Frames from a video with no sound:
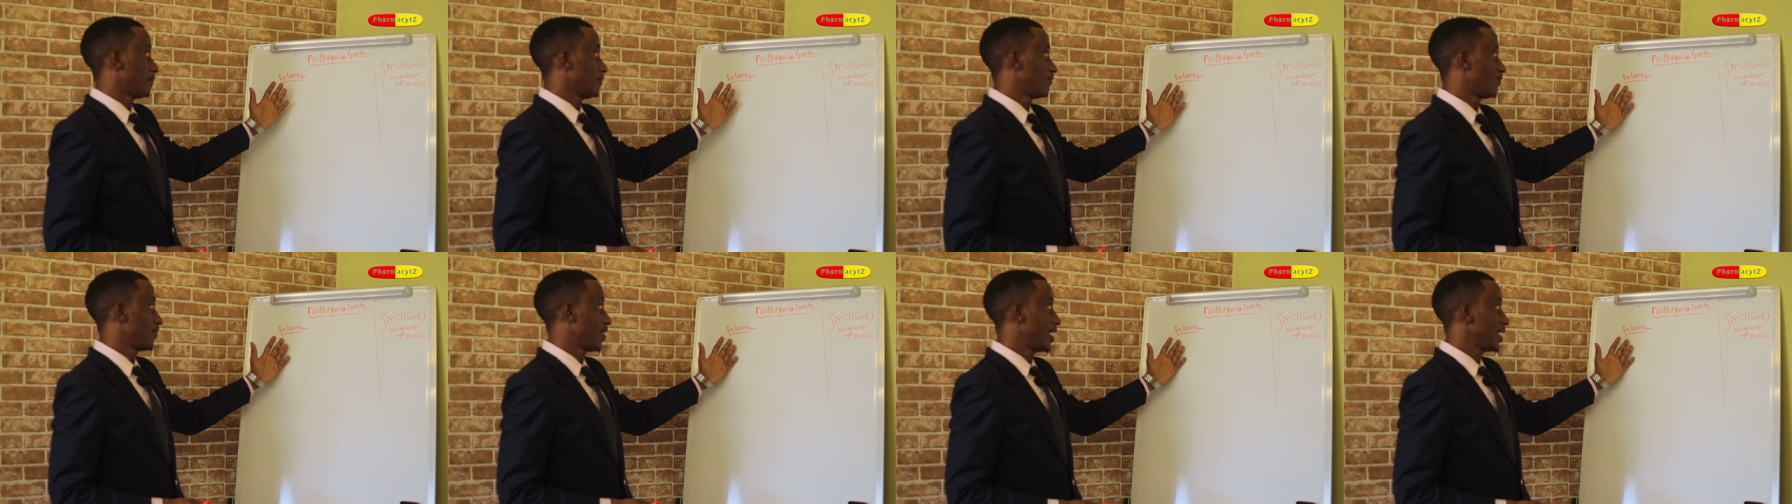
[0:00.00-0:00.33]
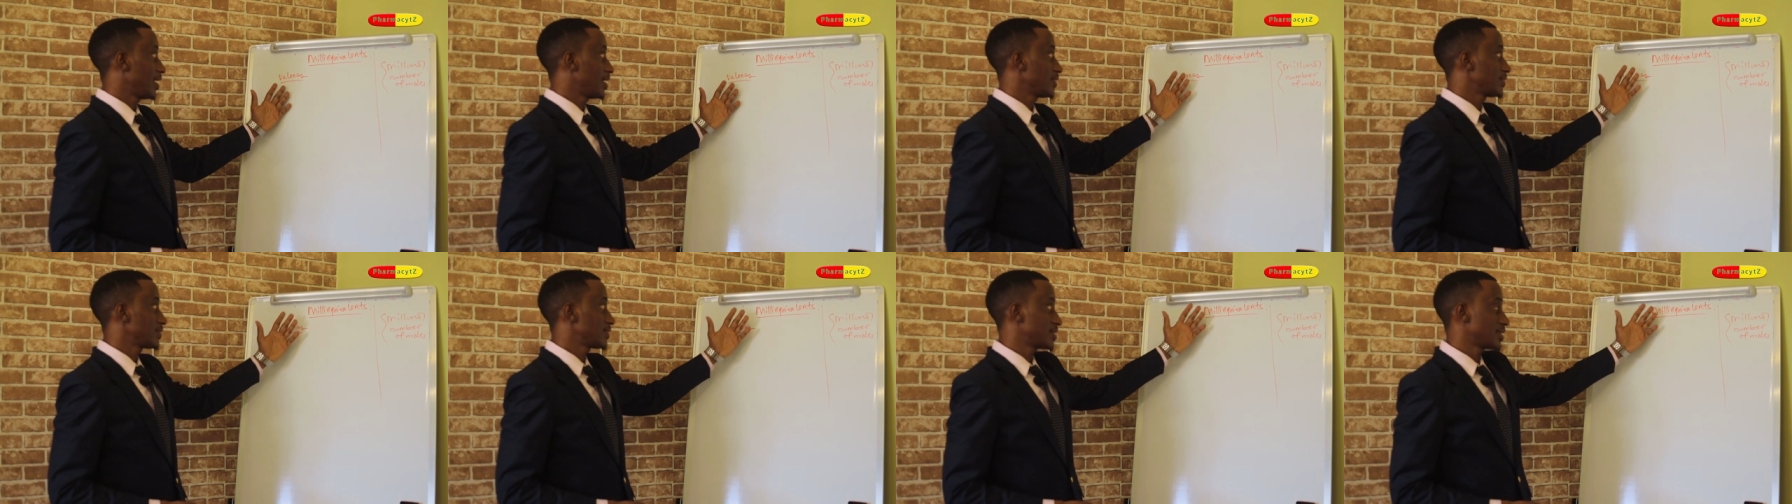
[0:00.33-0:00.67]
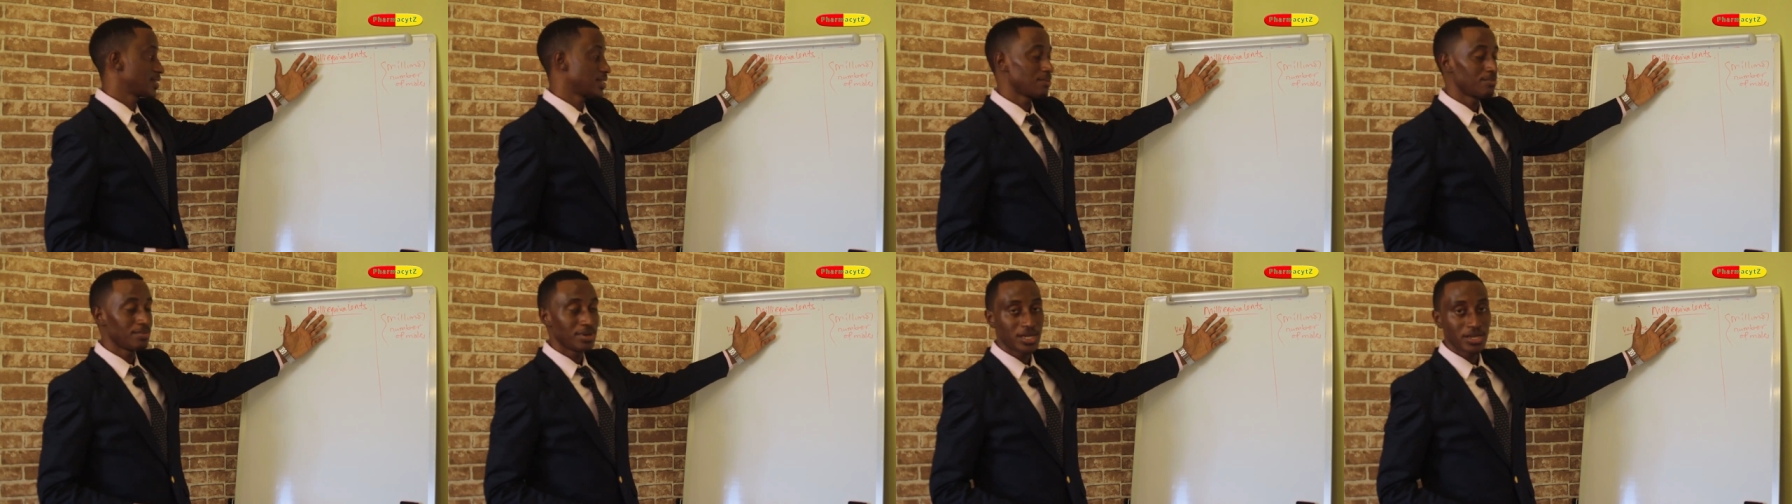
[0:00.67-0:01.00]
Valence
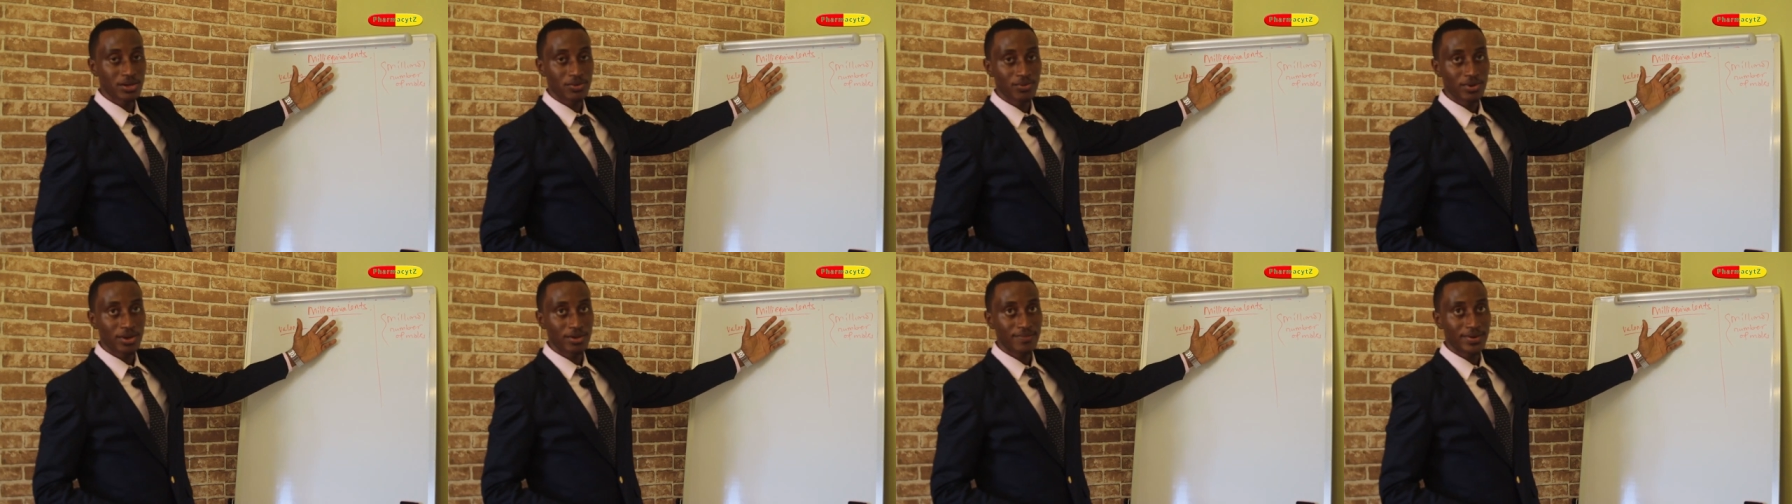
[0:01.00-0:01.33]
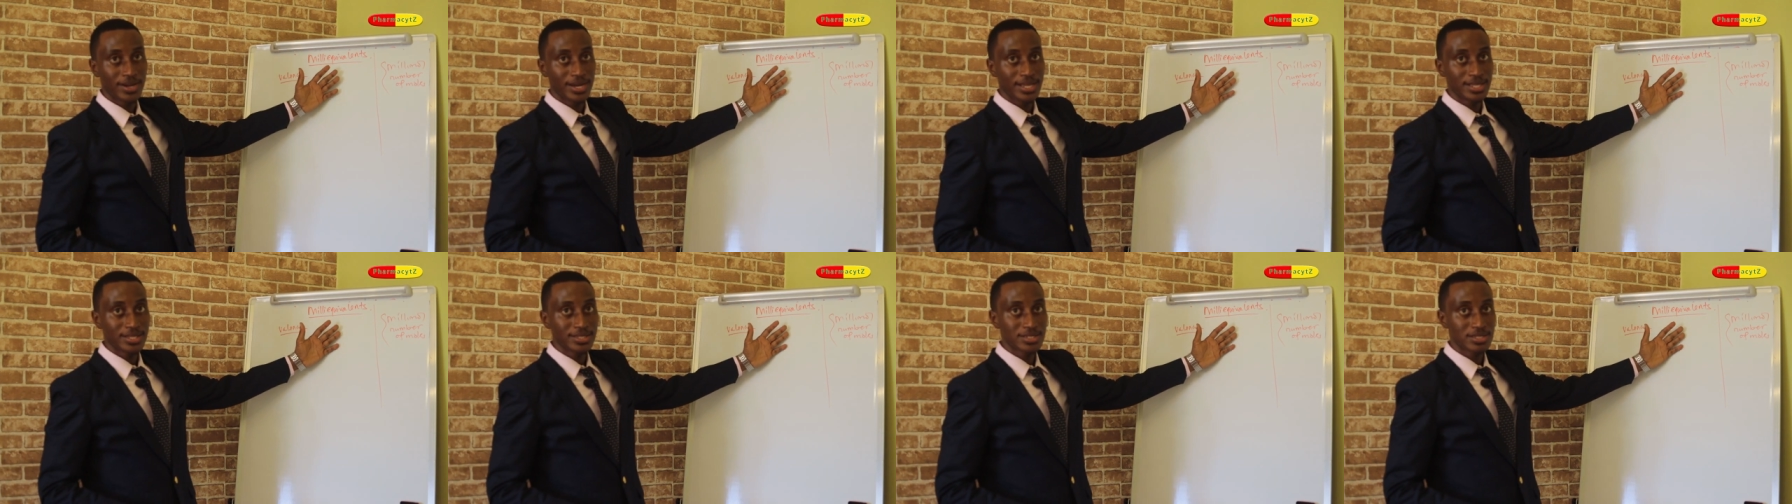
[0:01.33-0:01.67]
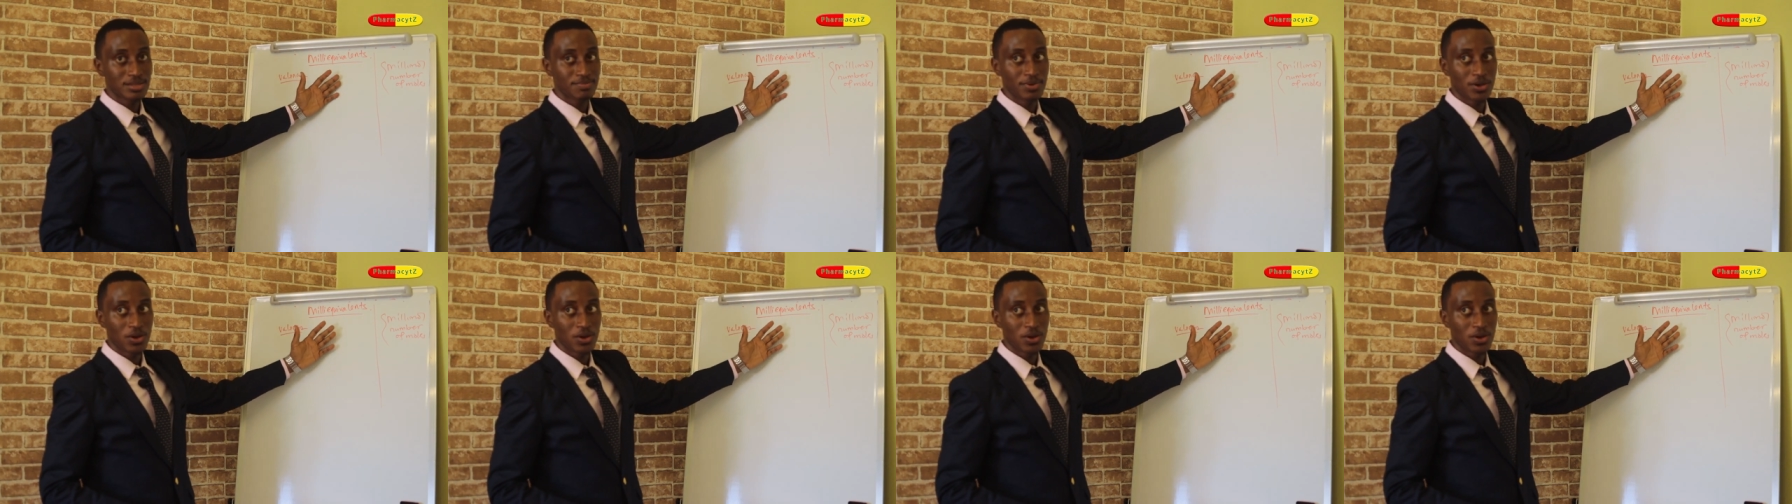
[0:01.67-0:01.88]
in milliequivalents,